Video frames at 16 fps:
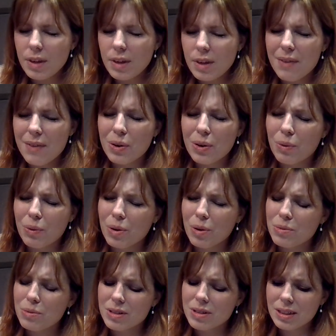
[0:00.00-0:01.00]
Evan
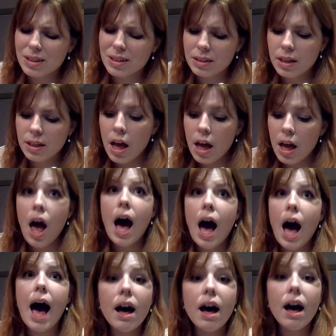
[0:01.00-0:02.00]
groaned.
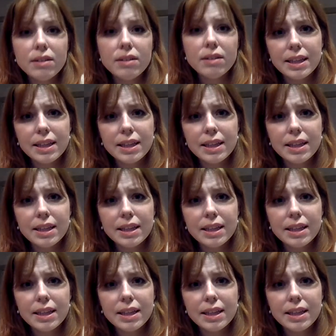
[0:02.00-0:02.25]
I'll